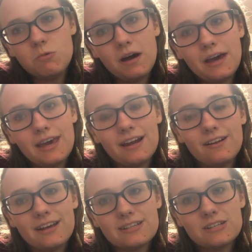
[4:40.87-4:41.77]
you want and
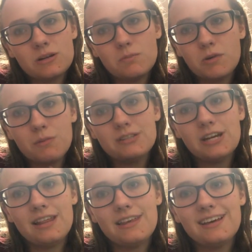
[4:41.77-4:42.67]
I'll answer pretty much
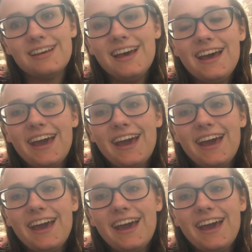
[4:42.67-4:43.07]
anything.